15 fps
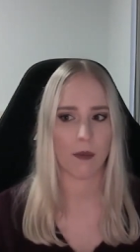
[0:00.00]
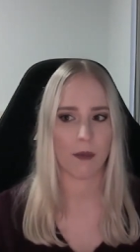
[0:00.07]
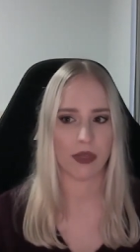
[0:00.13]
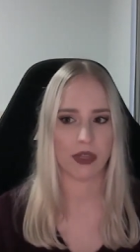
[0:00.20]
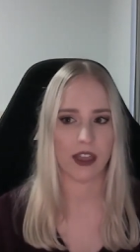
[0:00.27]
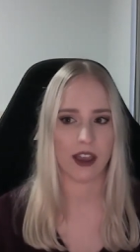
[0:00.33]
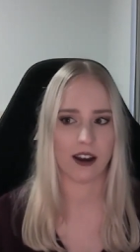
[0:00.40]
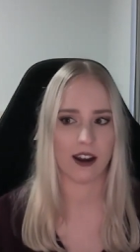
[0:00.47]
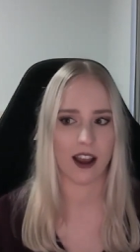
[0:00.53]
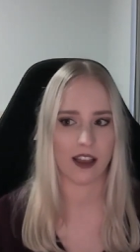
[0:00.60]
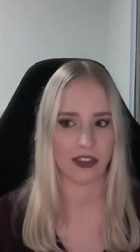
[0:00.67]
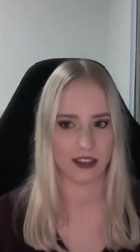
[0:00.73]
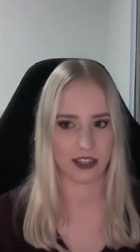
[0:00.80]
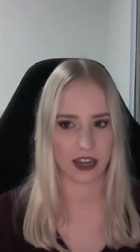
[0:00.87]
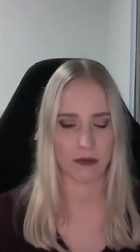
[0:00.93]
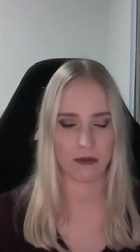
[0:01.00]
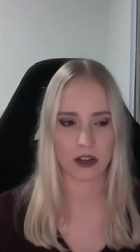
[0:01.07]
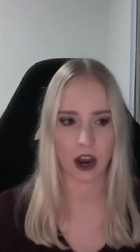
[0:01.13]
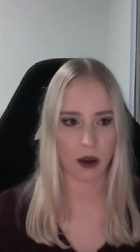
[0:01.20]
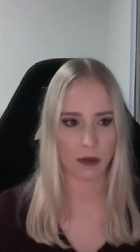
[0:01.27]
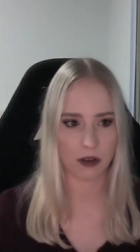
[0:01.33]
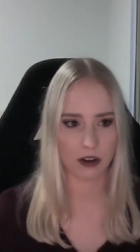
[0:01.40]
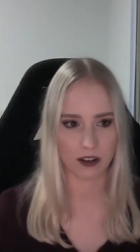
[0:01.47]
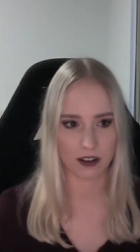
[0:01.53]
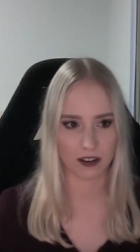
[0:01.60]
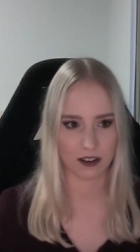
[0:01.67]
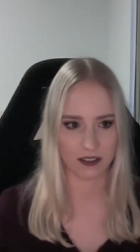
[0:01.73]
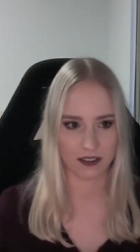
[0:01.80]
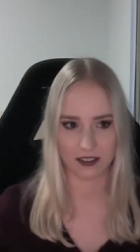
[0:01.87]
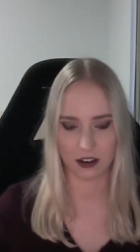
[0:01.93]
but then at the same time you
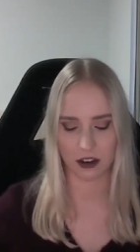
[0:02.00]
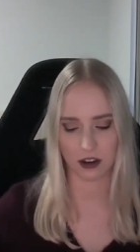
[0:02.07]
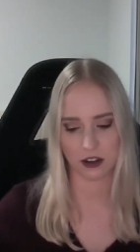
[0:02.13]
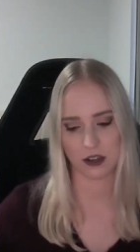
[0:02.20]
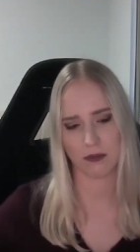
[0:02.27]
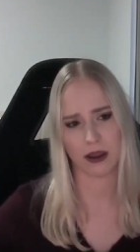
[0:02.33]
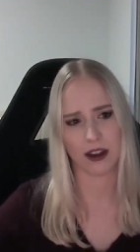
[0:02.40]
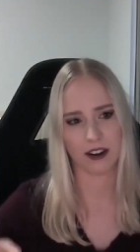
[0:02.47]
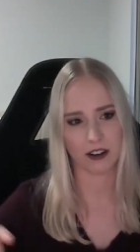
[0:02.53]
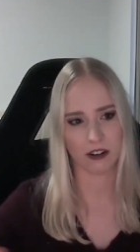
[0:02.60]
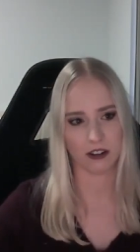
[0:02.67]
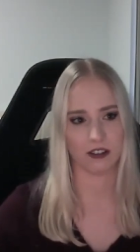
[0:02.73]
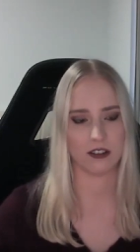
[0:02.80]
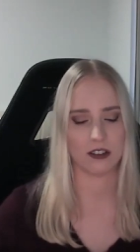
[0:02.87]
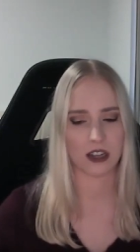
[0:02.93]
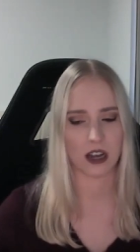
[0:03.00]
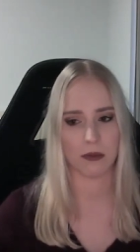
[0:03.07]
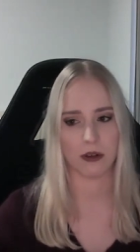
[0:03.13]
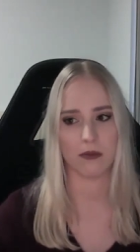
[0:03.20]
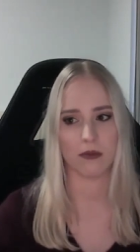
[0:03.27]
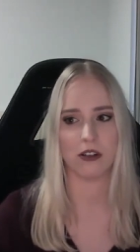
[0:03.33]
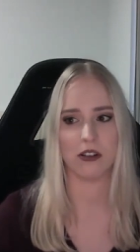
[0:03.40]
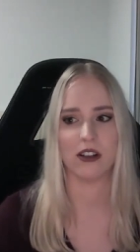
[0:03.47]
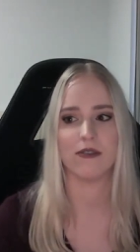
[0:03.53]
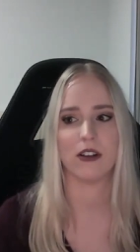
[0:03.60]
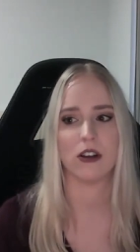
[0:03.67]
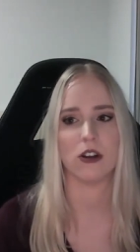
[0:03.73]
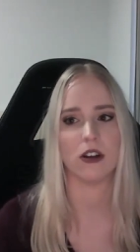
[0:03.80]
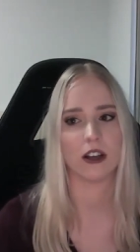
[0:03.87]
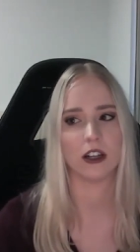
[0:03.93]
can depending on the suburb you live in
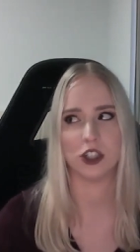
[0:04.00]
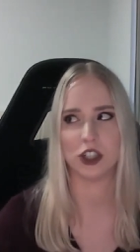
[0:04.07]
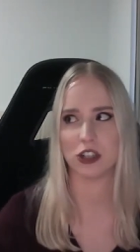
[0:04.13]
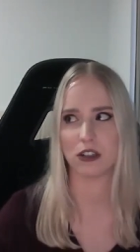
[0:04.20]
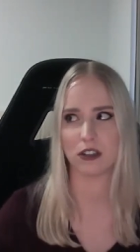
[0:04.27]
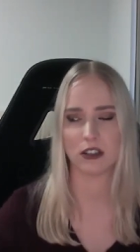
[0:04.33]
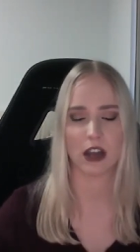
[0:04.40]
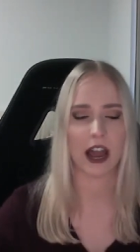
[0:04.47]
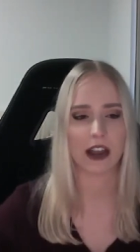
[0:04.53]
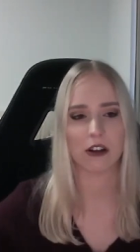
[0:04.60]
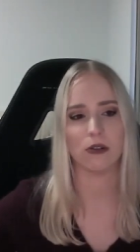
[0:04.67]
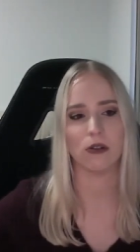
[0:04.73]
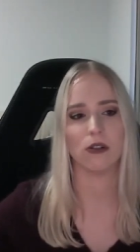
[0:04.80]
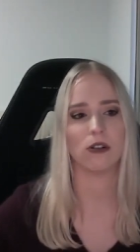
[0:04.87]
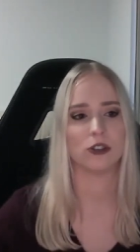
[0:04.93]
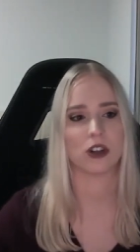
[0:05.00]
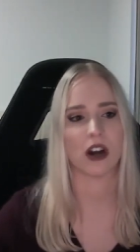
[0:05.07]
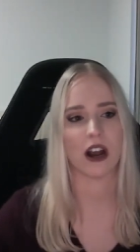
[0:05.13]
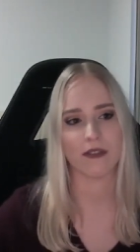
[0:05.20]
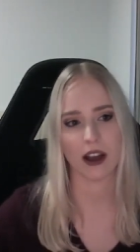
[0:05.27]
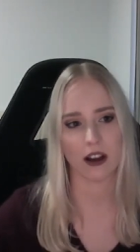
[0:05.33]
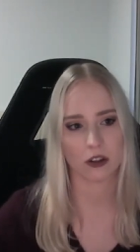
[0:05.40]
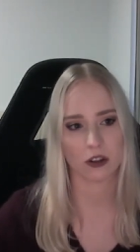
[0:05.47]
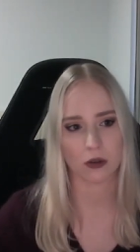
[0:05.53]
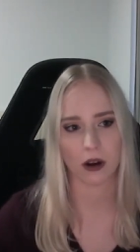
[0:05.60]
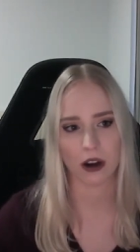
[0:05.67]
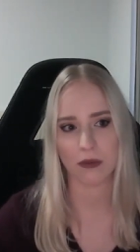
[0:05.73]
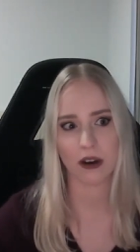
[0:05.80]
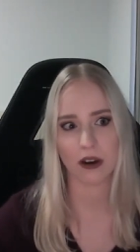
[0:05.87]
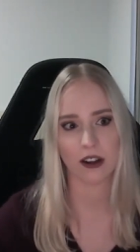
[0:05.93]
you can just cycle or drive out
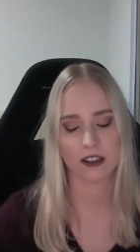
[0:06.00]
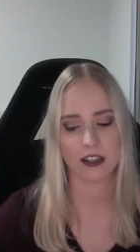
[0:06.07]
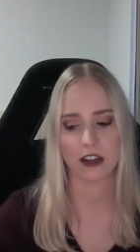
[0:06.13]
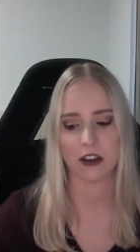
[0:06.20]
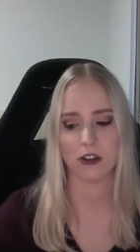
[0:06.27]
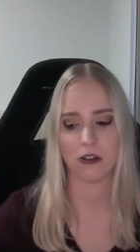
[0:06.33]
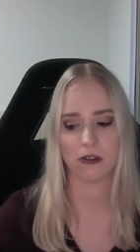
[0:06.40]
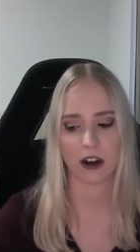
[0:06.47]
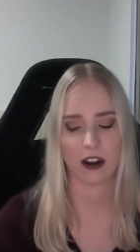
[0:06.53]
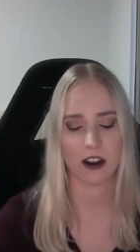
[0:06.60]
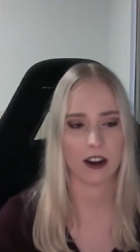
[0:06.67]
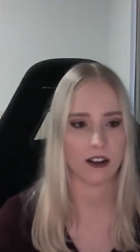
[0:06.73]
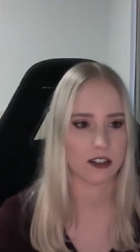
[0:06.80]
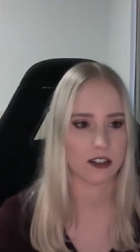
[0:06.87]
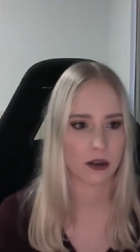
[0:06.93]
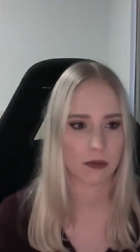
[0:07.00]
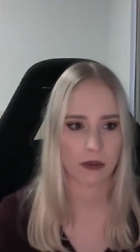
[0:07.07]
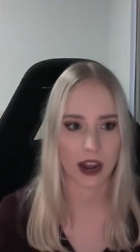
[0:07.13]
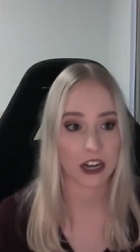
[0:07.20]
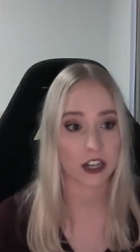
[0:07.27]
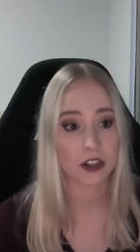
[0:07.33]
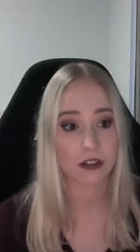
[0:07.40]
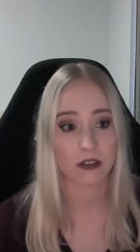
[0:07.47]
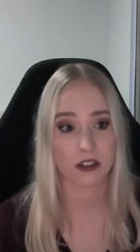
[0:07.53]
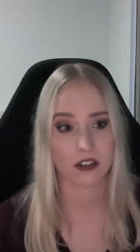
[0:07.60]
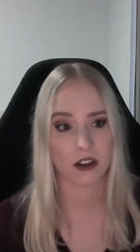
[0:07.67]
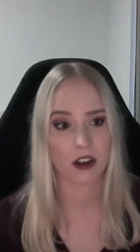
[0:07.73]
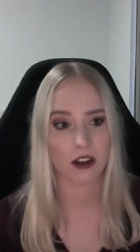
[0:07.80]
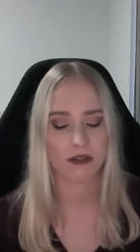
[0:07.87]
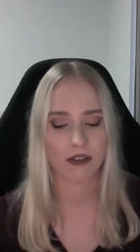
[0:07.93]
20 minutes and you're already in some nature
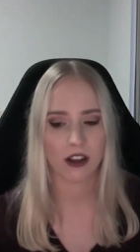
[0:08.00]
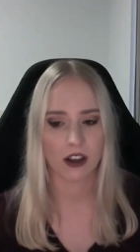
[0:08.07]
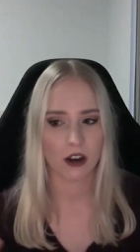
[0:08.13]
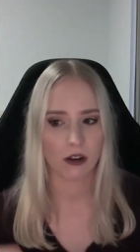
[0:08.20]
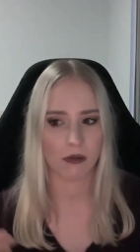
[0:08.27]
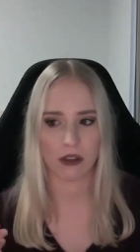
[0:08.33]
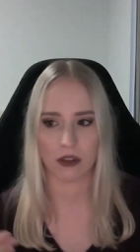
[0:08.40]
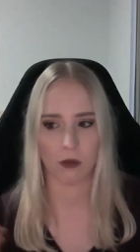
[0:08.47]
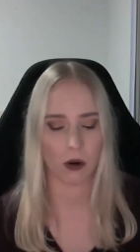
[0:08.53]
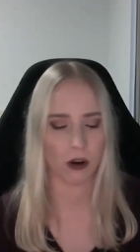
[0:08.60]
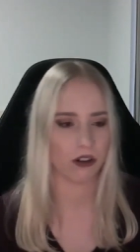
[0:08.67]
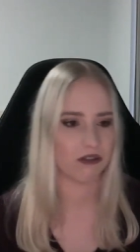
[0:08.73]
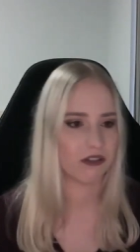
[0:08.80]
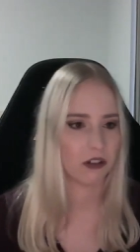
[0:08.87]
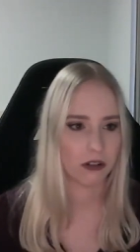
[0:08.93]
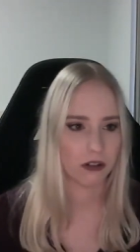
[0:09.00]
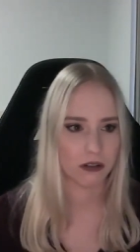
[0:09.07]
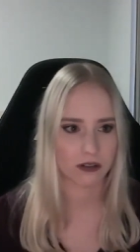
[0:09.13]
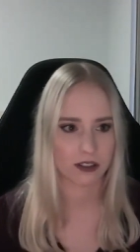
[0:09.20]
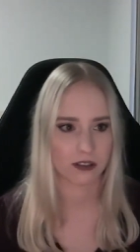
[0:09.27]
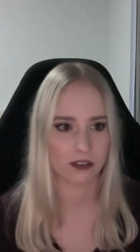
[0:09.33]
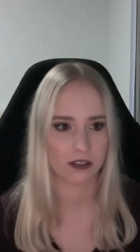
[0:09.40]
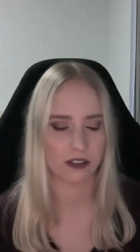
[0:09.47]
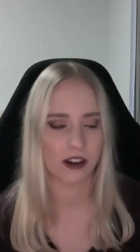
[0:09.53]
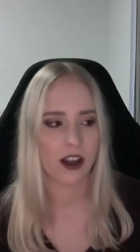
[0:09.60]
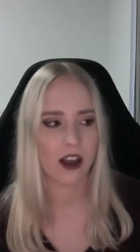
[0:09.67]
reserve with waterfalls or